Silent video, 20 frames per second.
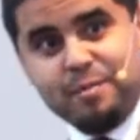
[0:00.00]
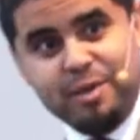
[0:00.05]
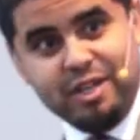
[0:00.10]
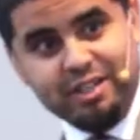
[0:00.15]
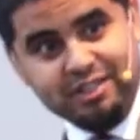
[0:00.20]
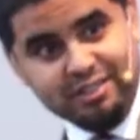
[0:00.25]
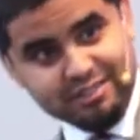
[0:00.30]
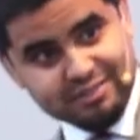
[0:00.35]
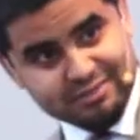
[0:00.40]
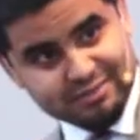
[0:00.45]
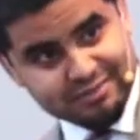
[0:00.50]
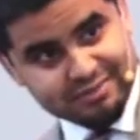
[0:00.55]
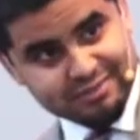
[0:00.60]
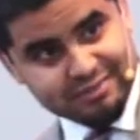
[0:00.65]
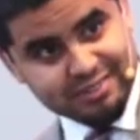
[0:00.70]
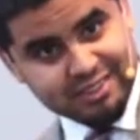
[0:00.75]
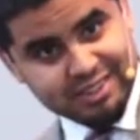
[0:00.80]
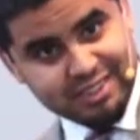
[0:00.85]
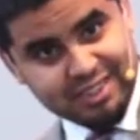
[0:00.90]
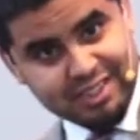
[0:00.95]
Amen?
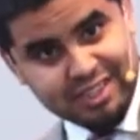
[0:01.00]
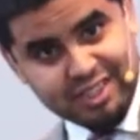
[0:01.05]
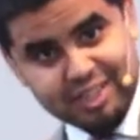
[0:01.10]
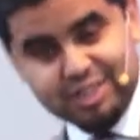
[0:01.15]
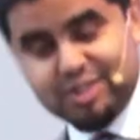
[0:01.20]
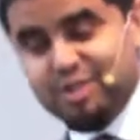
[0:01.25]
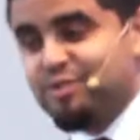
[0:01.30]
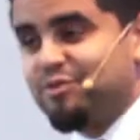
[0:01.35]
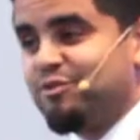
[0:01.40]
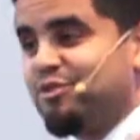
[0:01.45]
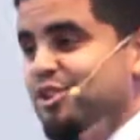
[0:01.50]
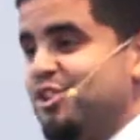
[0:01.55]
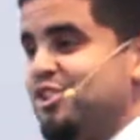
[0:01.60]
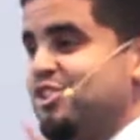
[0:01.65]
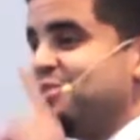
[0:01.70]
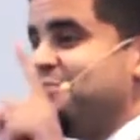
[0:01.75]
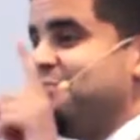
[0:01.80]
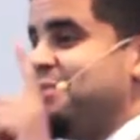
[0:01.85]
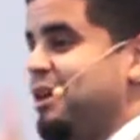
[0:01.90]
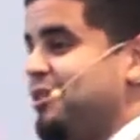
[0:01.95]
The
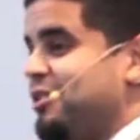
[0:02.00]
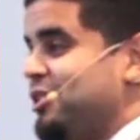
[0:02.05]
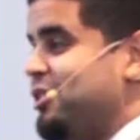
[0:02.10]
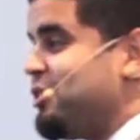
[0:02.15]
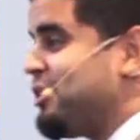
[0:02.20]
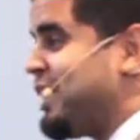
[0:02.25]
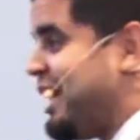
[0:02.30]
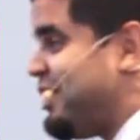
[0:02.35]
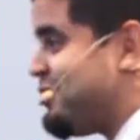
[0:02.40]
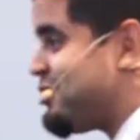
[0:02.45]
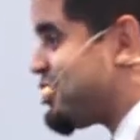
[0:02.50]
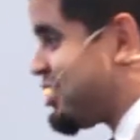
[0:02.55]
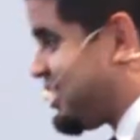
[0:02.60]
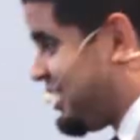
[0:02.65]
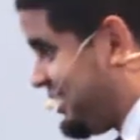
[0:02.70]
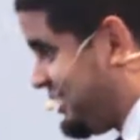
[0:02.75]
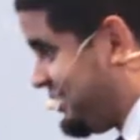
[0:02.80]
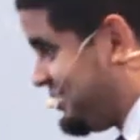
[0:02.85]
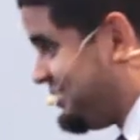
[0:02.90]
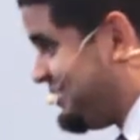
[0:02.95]
first marital
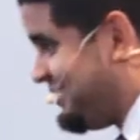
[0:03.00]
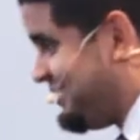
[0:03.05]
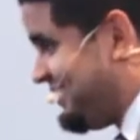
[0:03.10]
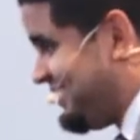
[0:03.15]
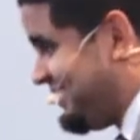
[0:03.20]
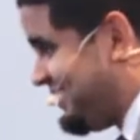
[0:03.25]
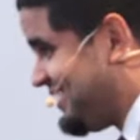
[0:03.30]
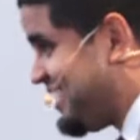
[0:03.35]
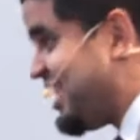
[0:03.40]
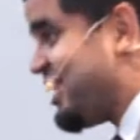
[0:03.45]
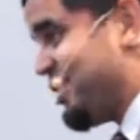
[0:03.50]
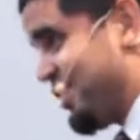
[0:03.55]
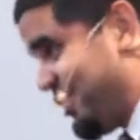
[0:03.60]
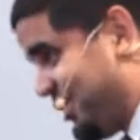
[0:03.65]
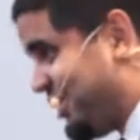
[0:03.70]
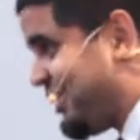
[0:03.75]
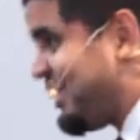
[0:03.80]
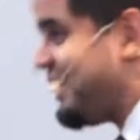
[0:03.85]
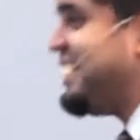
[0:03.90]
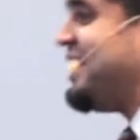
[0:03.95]
counseling that
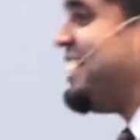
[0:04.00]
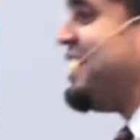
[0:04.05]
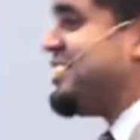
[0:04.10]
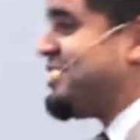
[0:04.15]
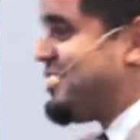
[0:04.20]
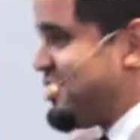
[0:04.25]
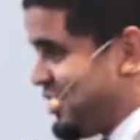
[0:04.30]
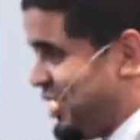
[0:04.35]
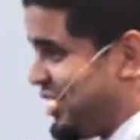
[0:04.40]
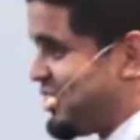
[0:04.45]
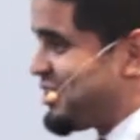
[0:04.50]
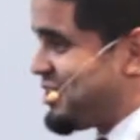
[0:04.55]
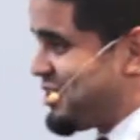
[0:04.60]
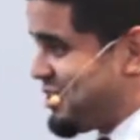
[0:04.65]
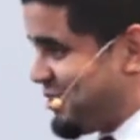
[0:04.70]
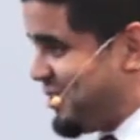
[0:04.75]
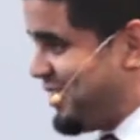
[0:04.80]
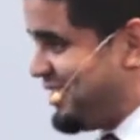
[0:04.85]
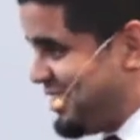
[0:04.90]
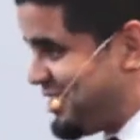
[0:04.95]
occurred is in
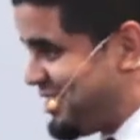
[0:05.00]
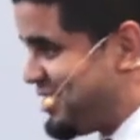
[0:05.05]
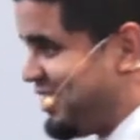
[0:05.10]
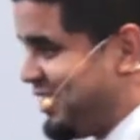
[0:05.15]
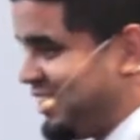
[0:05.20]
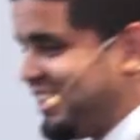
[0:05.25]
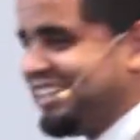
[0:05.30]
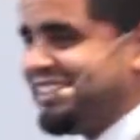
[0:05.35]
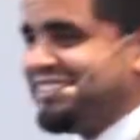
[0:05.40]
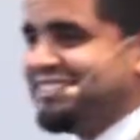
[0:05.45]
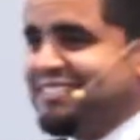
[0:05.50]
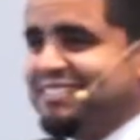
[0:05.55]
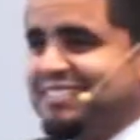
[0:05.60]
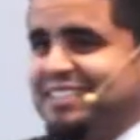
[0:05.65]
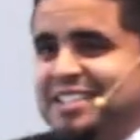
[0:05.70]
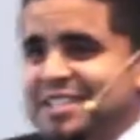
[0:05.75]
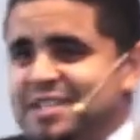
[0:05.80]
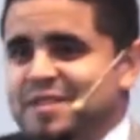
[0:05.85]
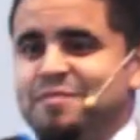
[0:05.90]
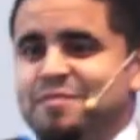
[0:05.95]
Genesis 3. Did you know
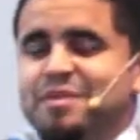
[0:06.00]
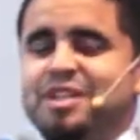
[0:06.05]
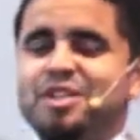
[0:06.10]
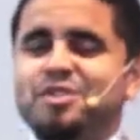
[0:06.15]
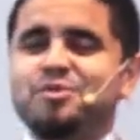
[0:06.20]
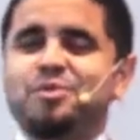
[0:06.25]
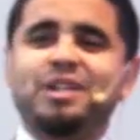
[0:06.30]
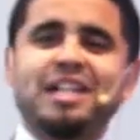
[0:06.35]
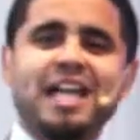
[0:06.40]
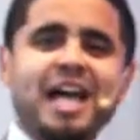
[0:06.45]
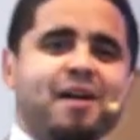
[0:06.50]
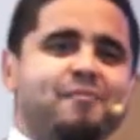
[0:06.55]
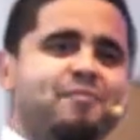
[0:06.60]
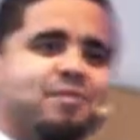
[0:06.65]
that? Because what